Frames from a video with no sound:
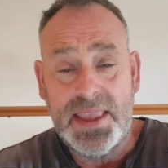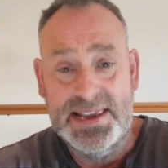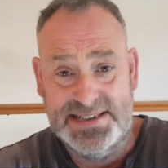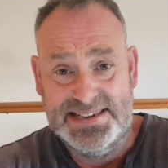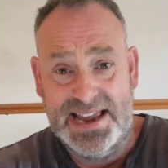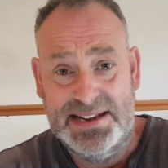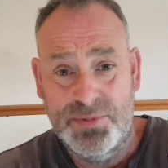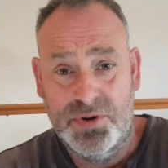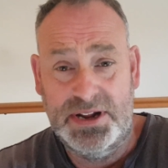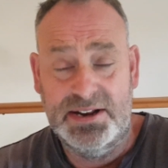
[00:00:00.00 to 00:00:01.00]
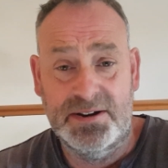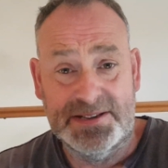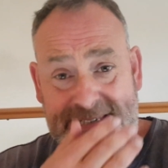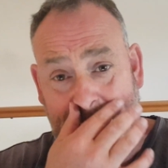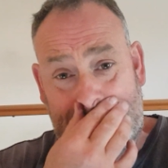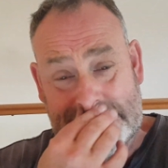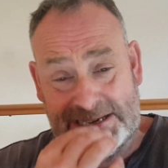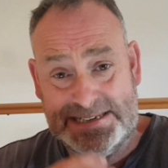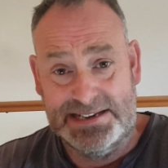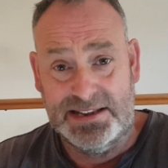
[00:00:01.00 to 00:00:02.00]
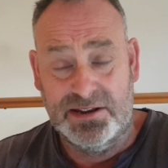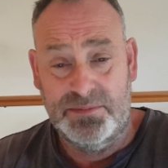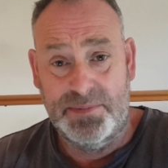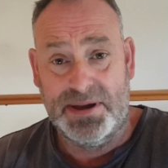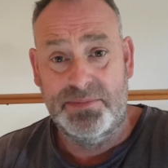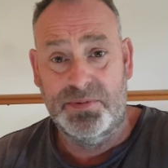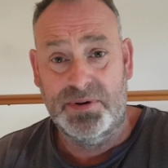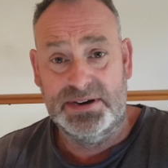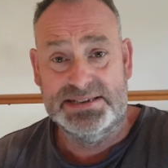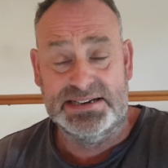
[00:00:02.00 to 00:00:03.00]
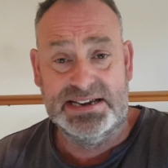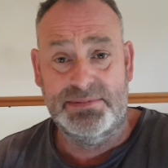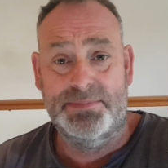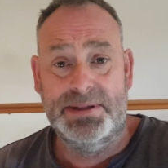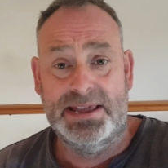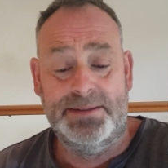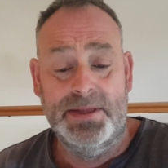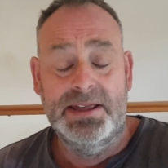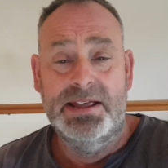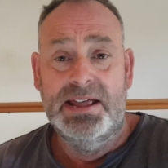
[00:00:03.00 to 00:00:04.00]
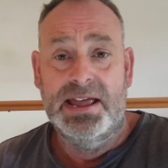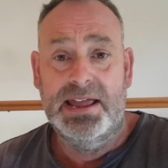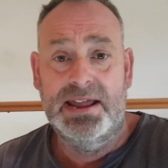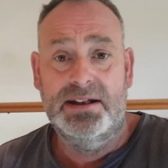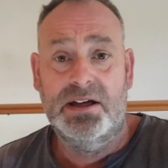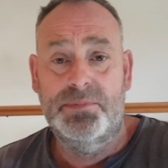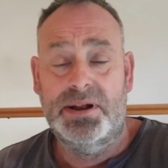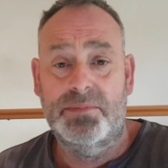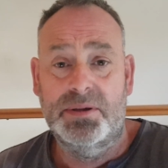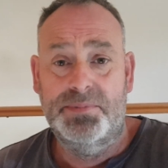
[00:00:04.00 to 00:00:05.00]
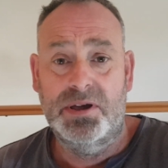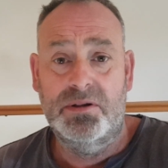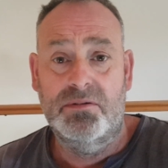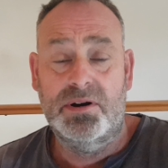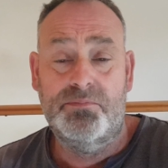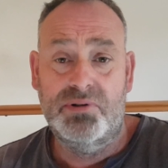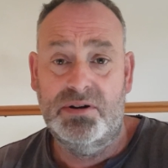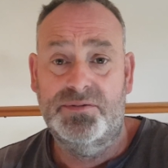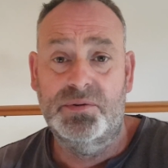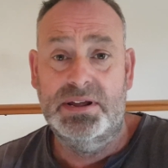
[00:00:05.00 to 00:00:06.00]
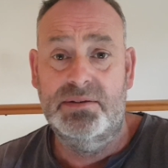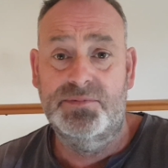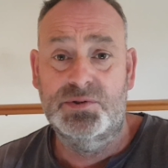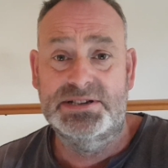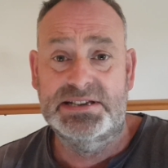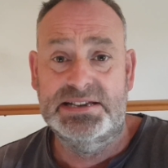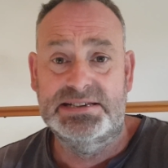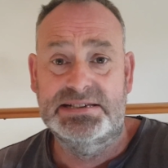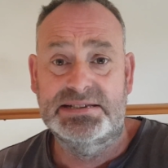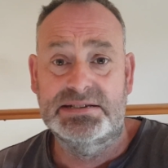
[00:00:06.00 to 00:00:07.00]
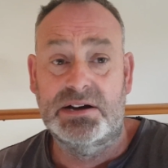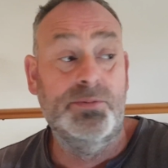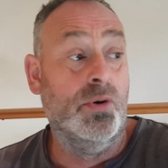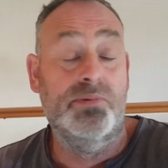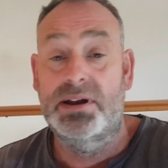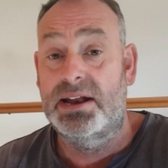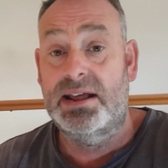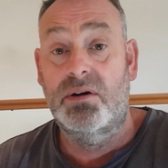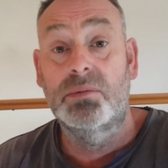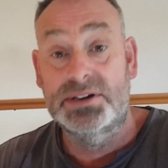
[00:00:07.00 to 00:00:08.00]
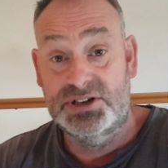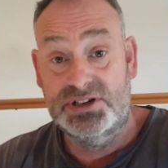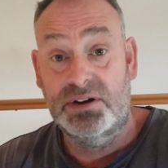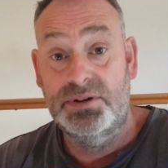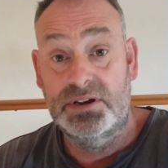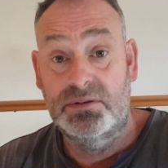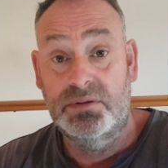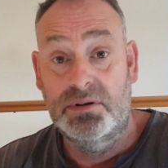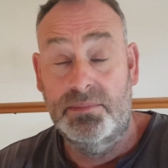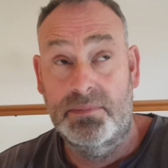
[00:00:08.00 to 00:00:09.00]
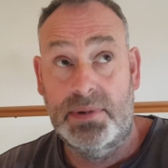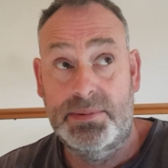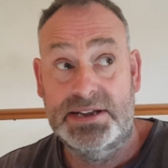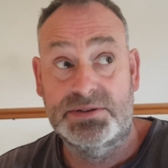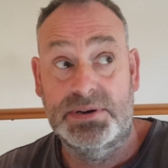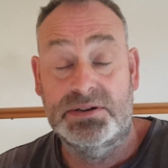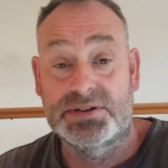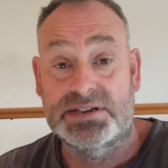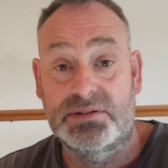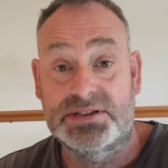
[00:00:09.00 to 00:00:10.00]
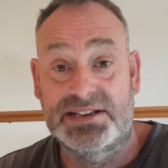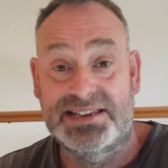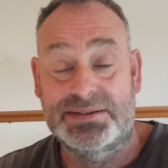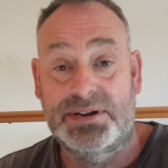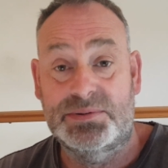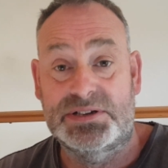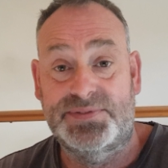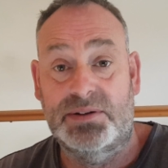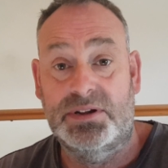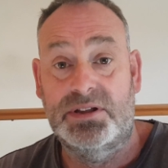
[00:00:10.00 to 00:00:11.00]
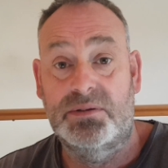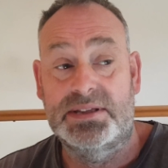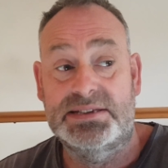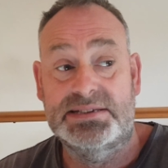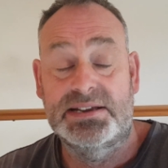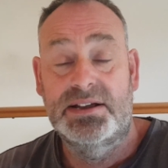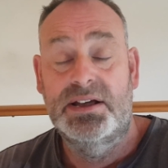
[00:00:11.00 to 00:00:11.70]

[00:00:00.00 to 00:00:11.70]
it's a Saturday morning, and on Saturdays I tend to do my paperwork. So I come up here and I open up the computer and I print off all the invoices. I bought a printer now. I'm going to show you maybe next week or so because I need someone else's phone to do this.